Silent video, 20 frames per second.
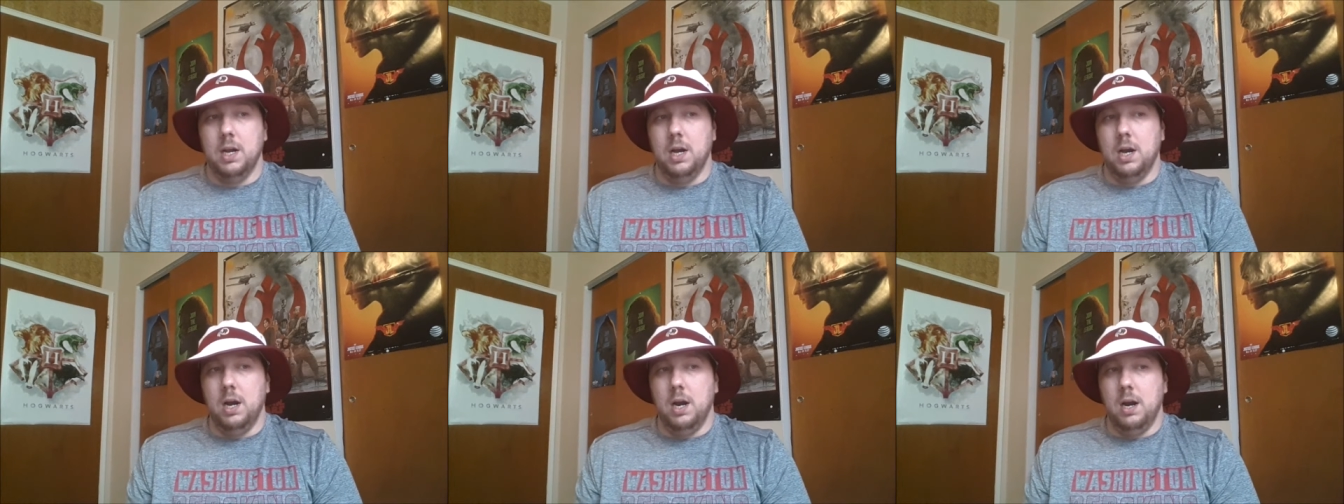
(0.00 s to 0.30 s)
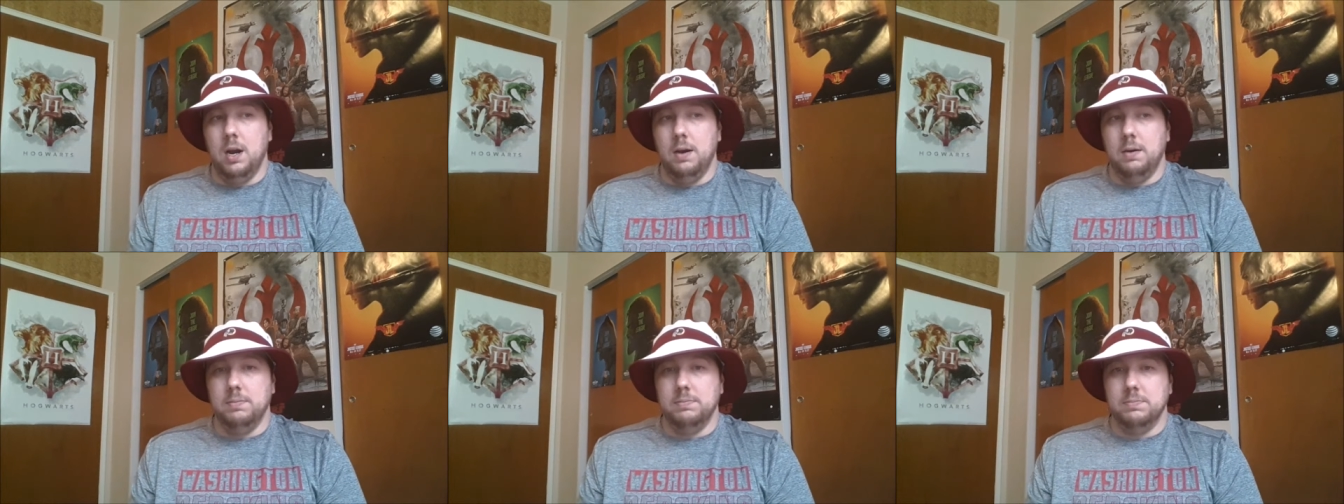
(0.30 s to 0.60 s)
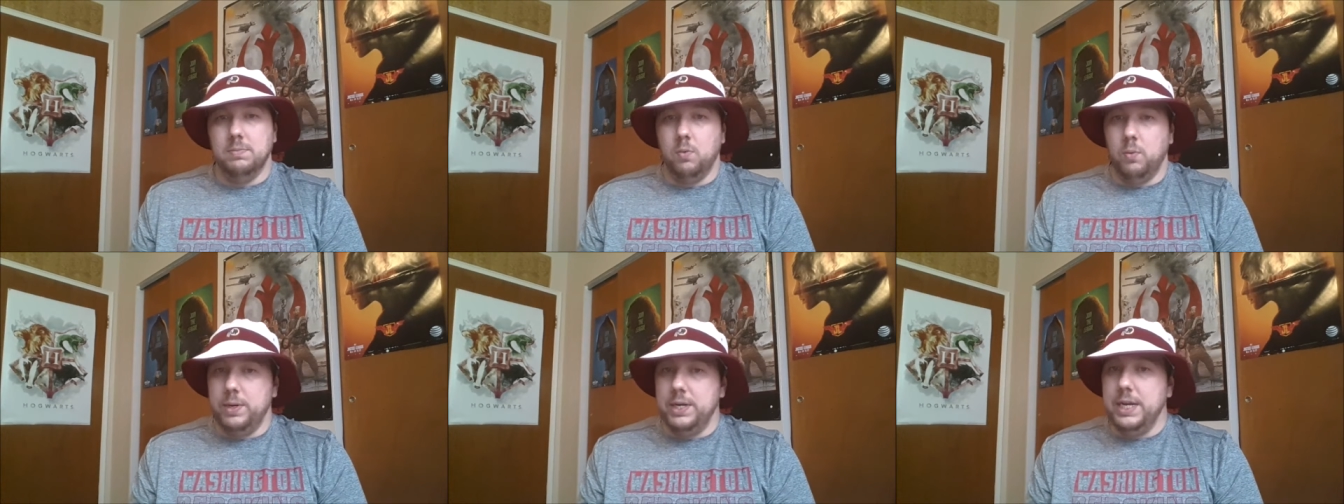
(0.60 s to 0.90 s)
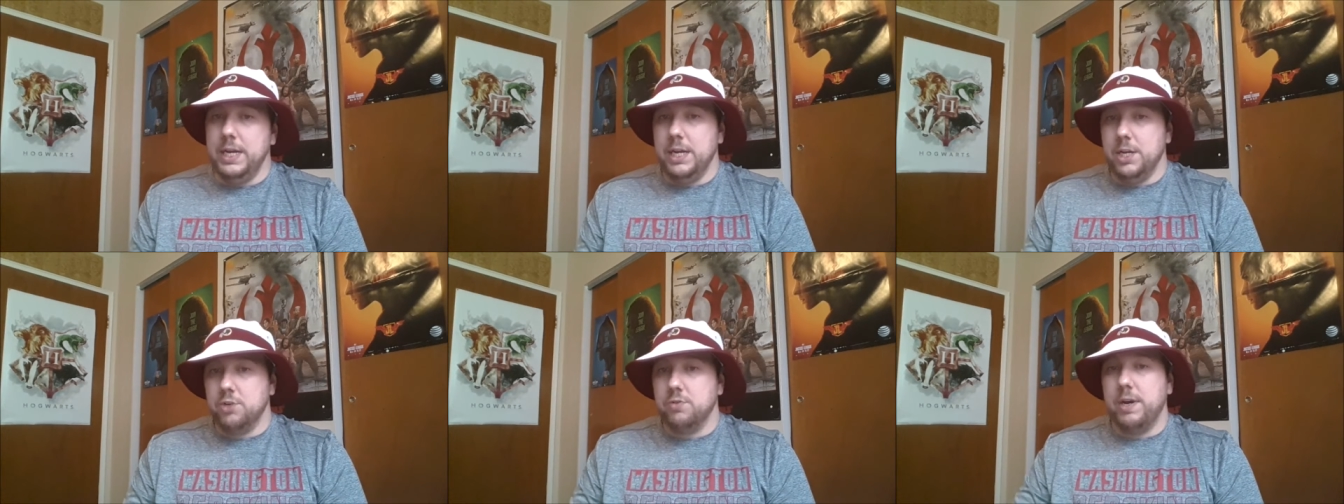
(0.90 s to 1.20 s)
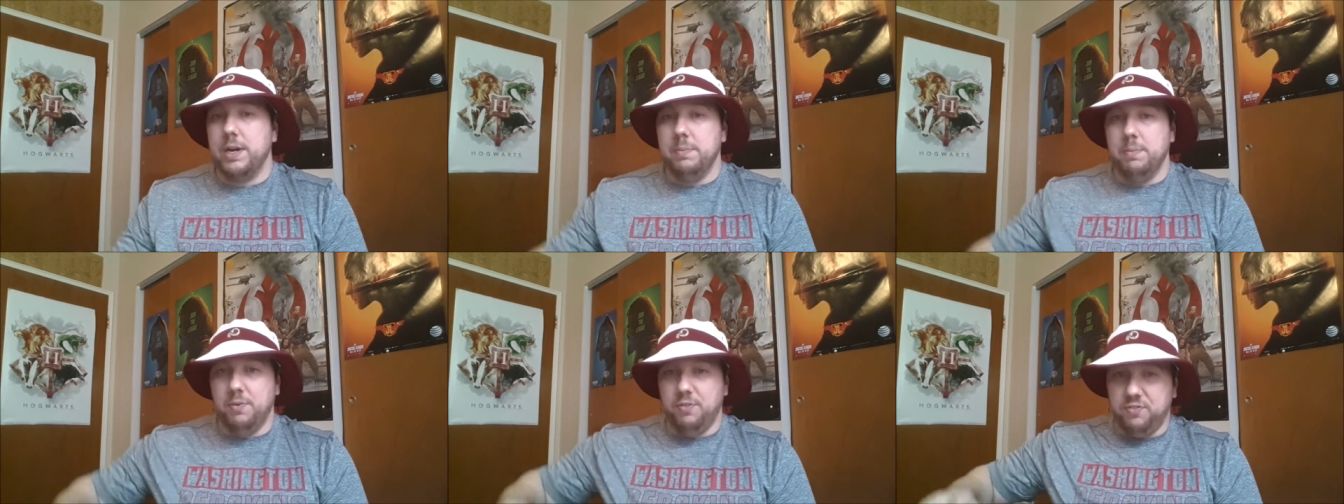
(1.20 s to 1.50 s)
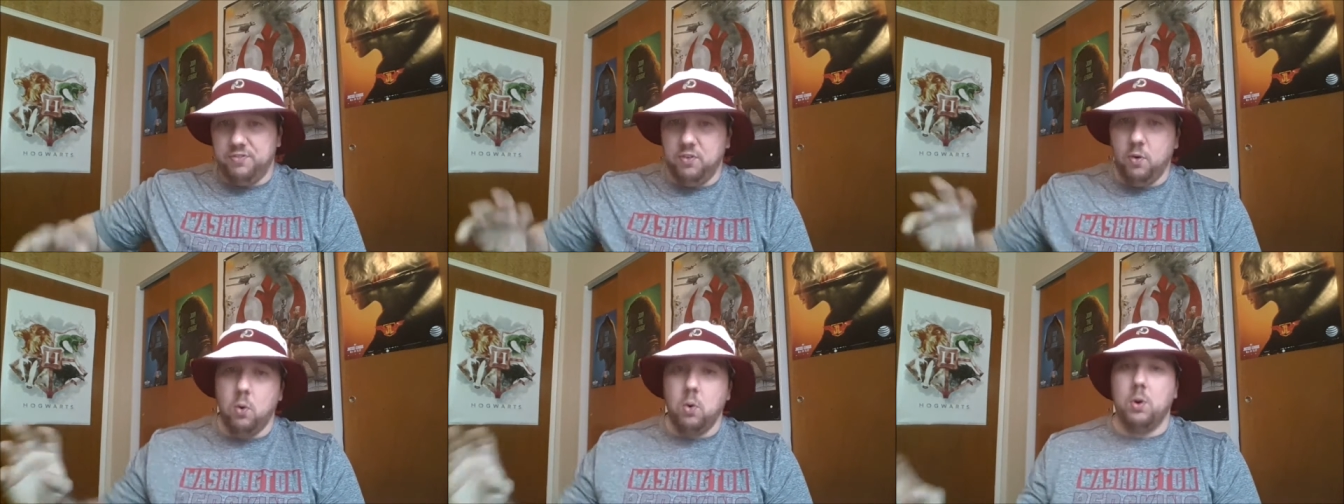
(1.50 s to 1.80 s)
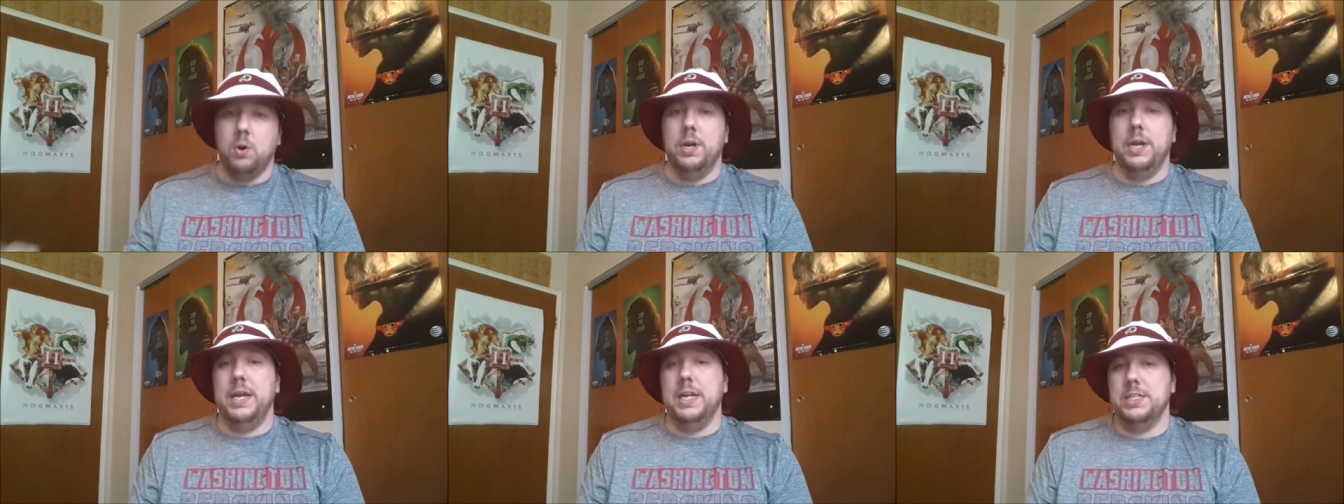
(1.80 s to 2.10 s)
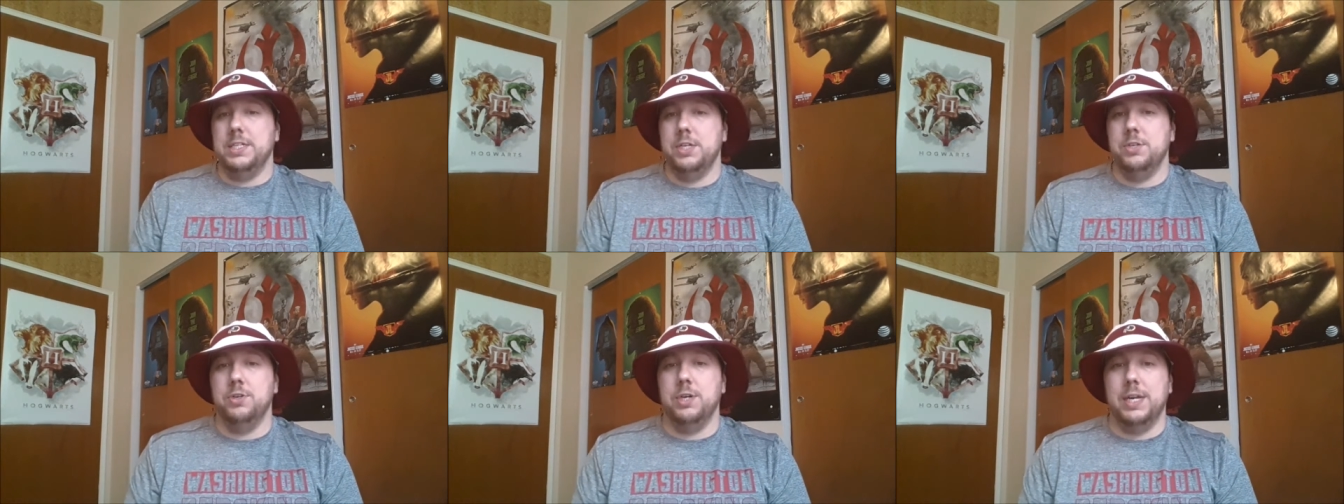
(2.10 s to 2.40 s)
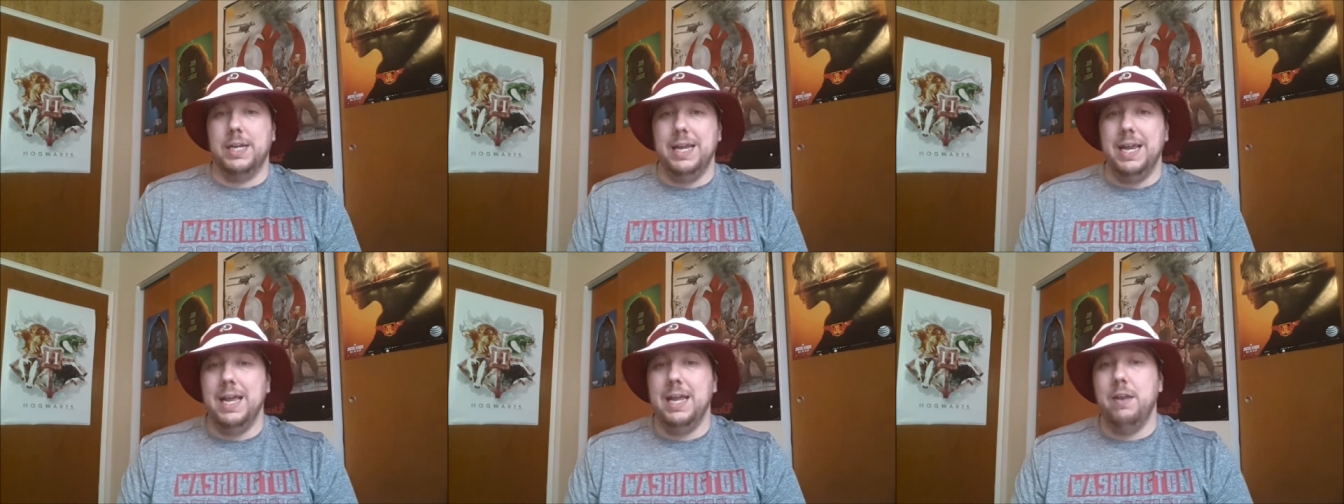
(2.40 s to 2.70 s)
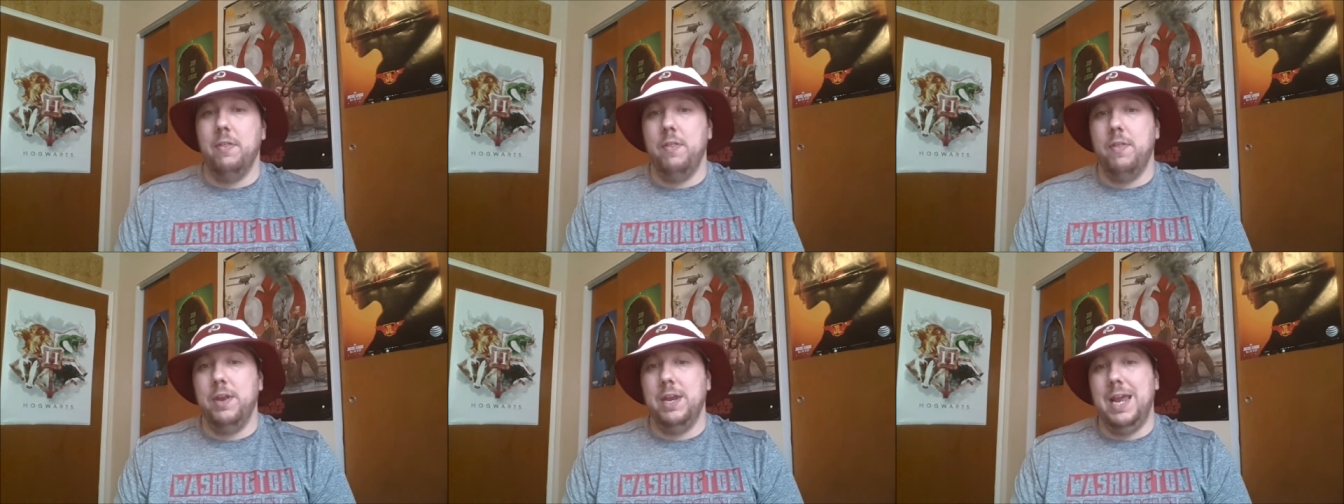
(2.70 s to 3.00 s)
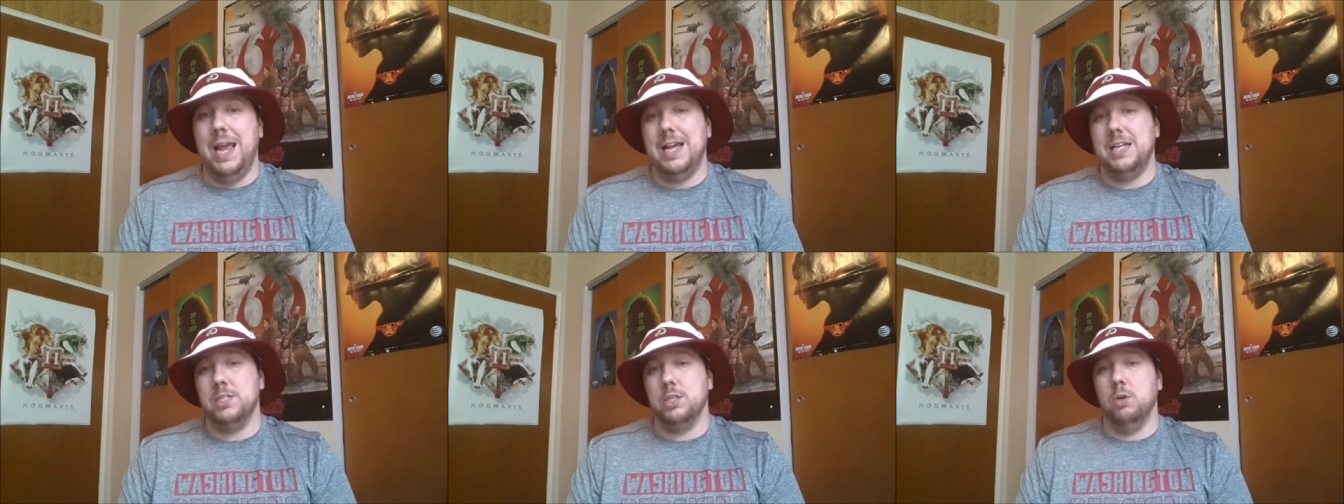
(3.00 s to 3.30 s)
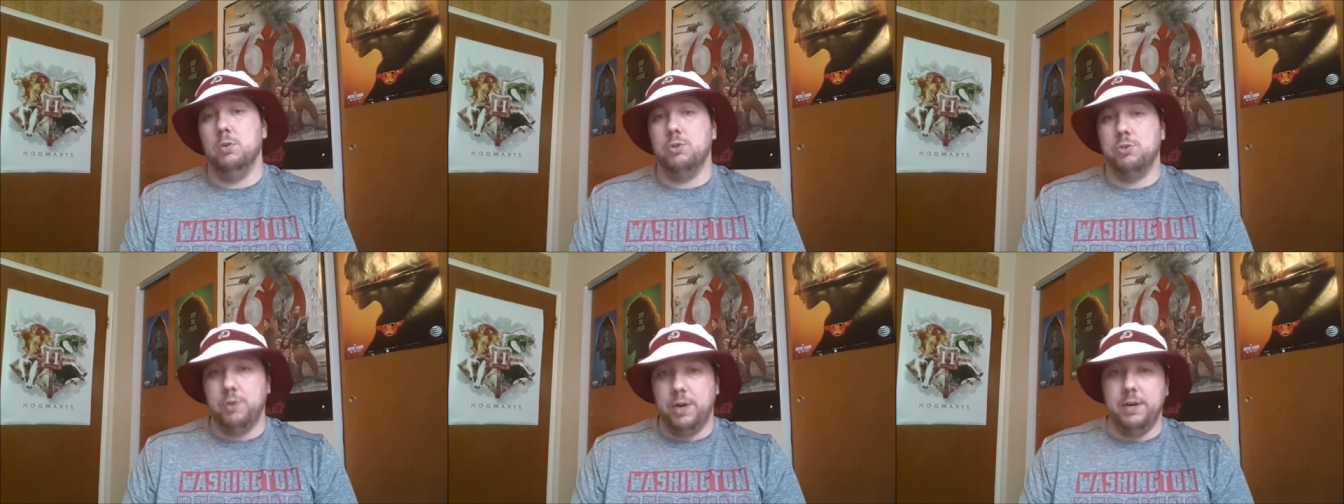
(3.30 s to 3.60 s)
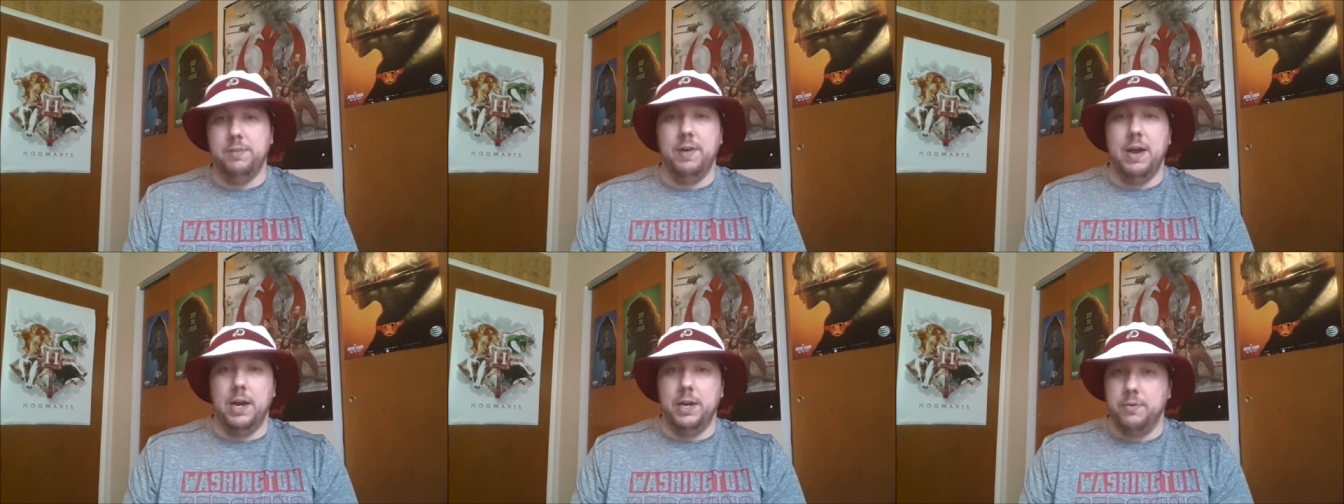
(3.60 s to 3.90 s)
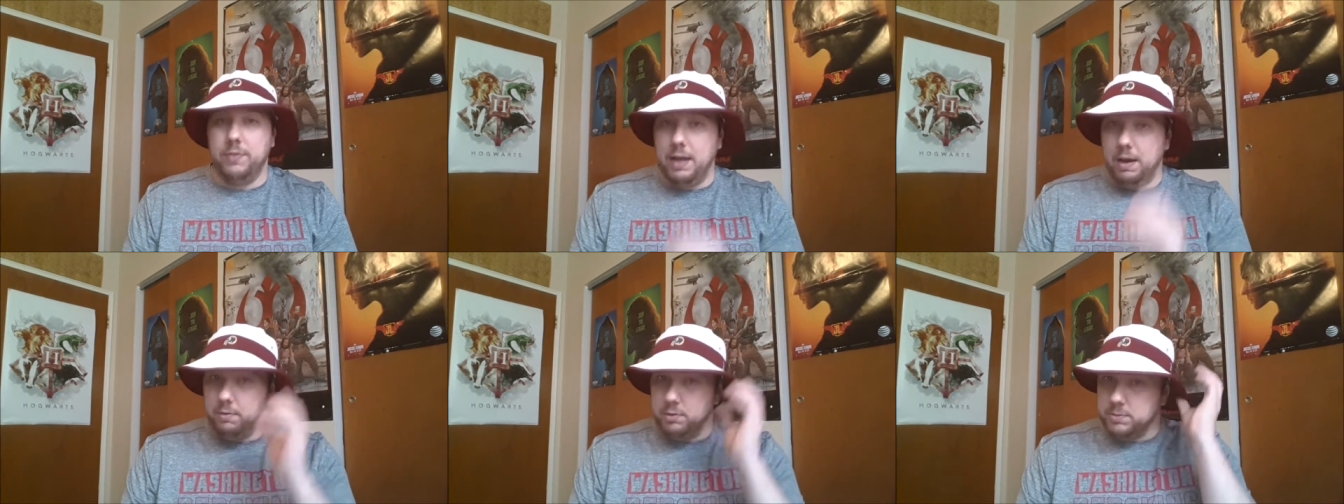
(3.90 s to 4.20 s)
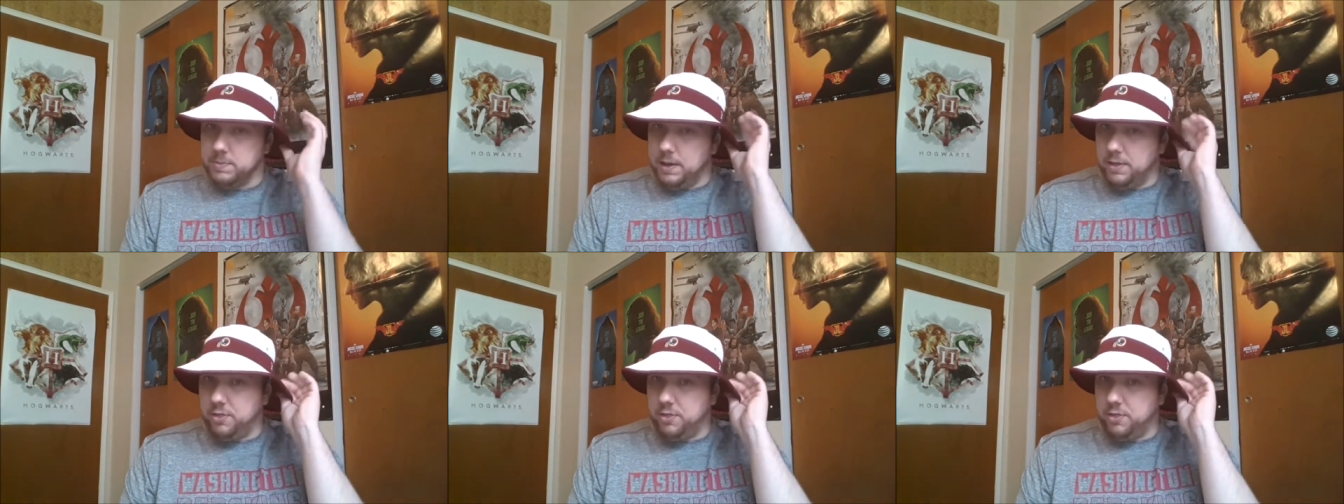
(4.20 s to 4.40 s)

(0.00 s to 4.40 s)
We need to trade him before he gets injured again, and then he has low trade value. That was